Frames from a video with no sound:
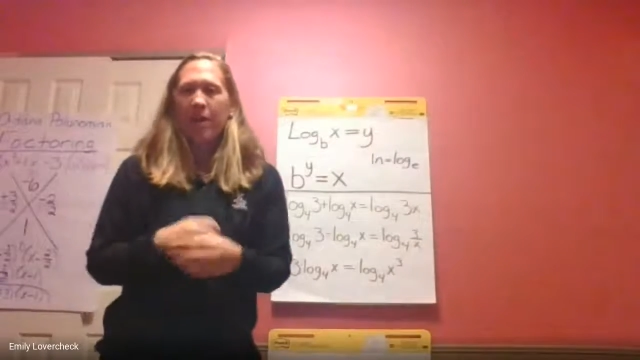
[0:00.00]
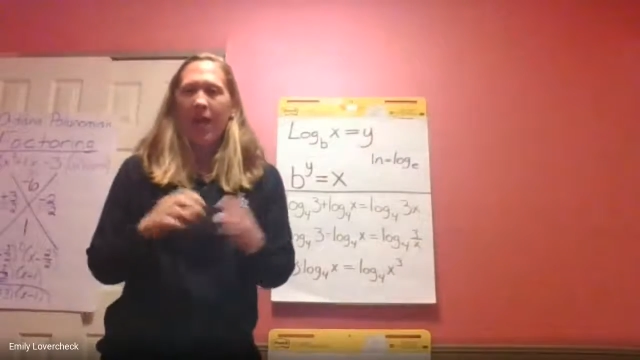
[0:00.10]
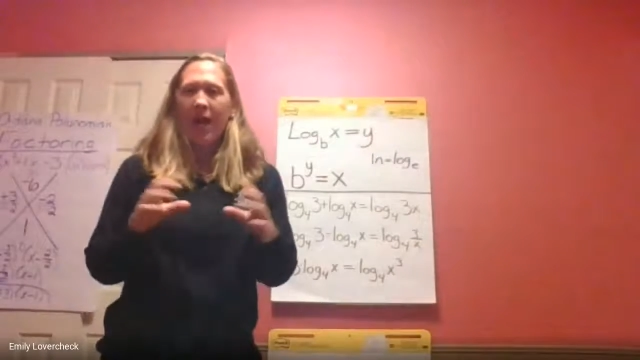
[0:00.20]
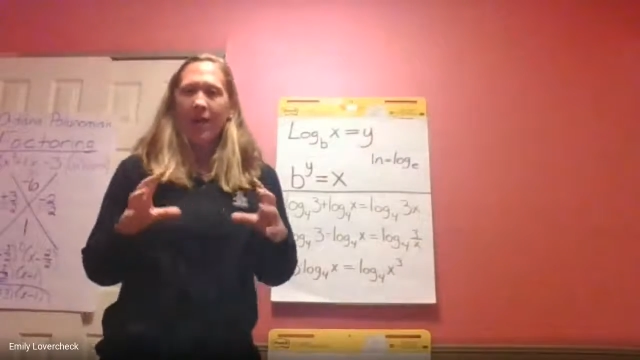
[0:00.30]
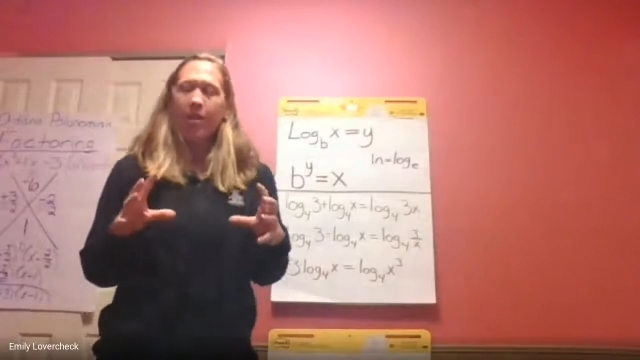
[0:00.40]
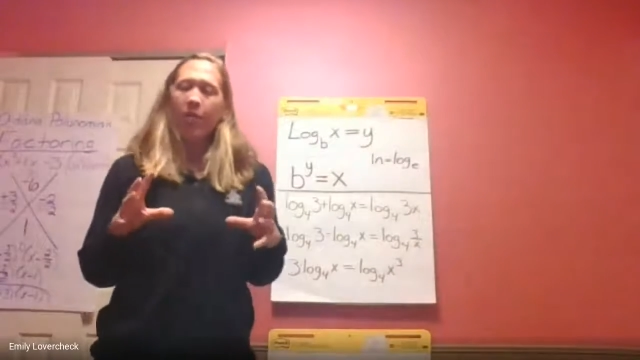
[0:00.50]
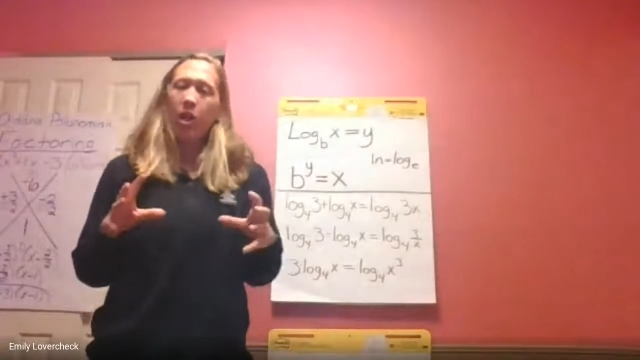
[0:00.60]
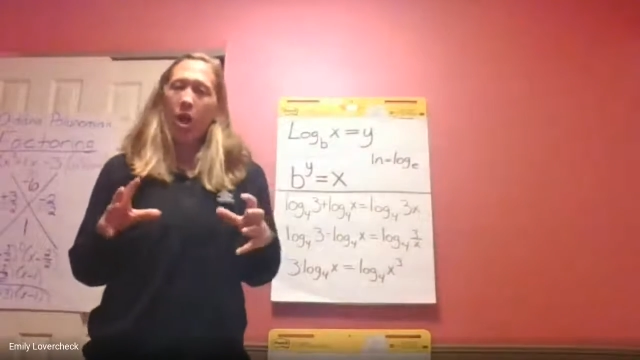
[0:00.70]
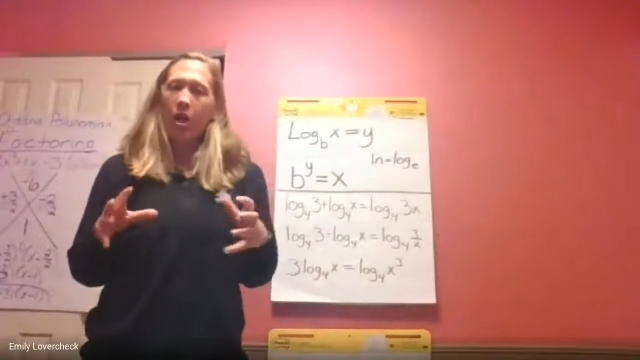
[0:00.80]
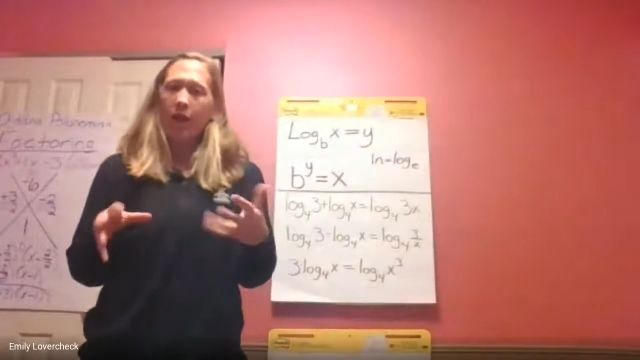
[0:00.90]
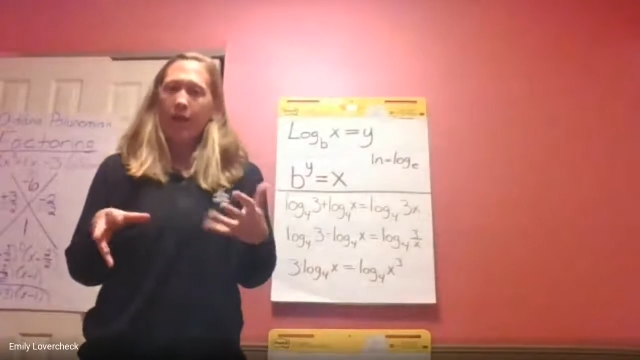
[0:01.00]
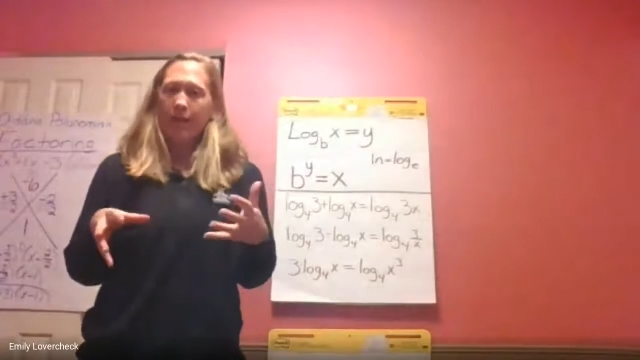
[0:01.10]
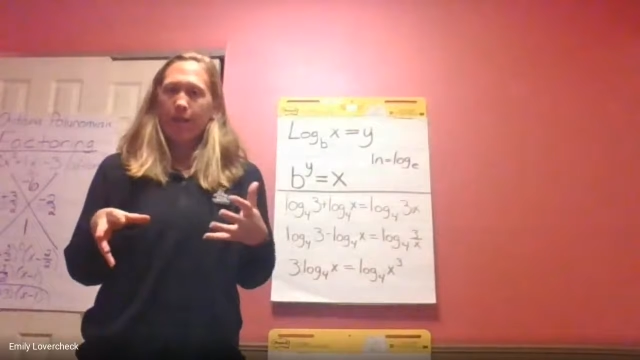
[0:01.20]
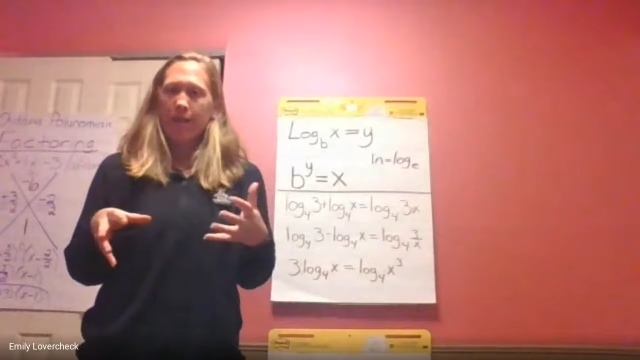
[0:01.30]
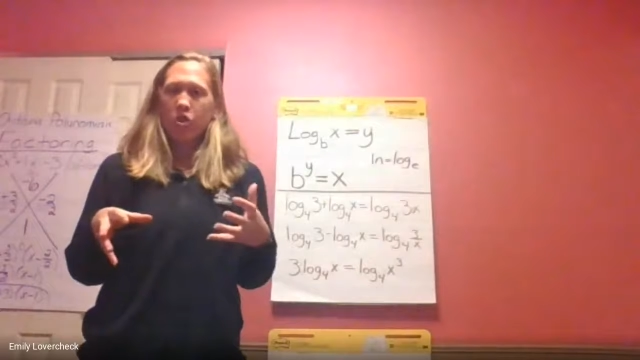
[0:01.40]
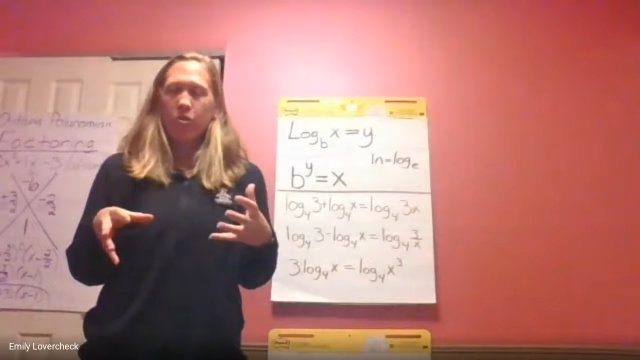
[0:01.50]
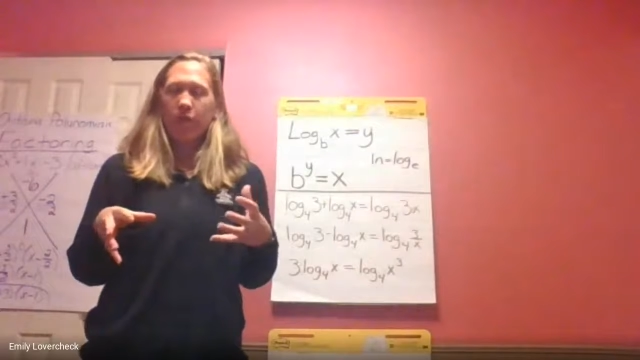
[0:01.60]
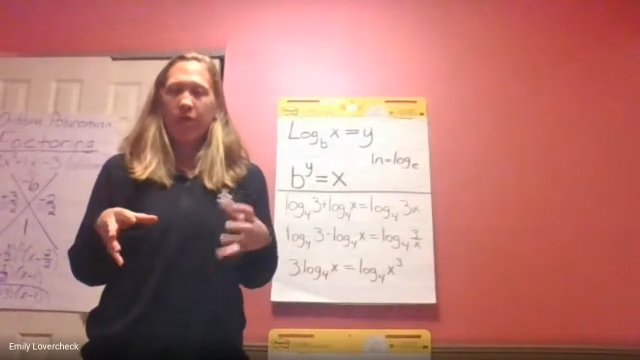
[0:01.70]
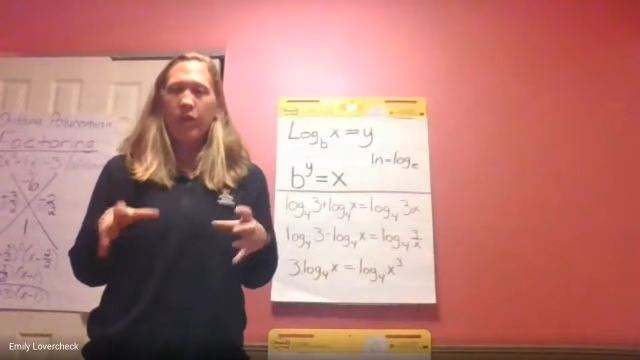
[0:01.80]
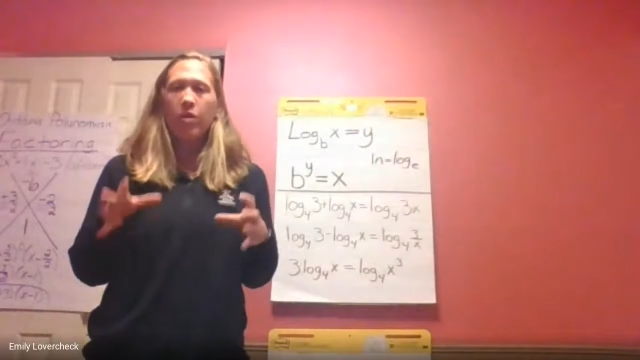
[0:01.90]
the last of the log and exponential
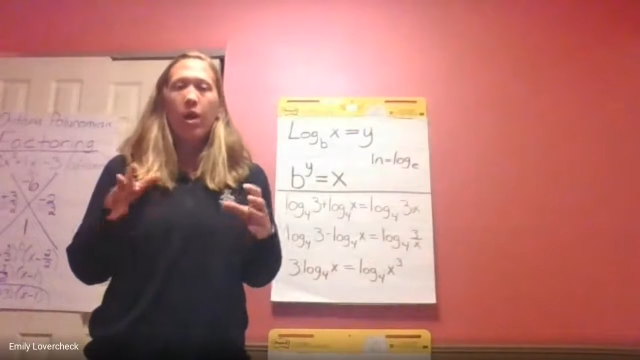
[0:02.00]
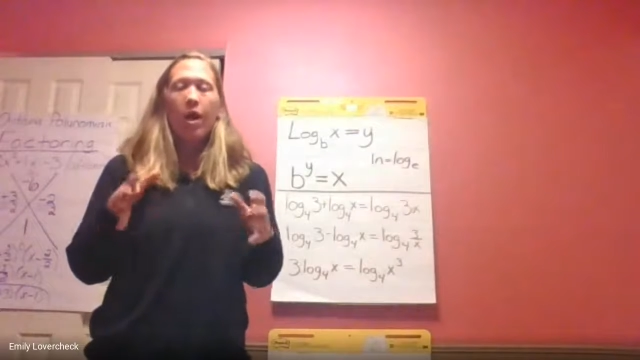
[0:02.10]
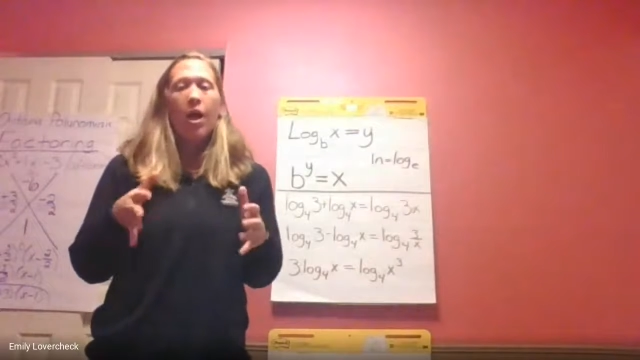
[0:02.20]
review.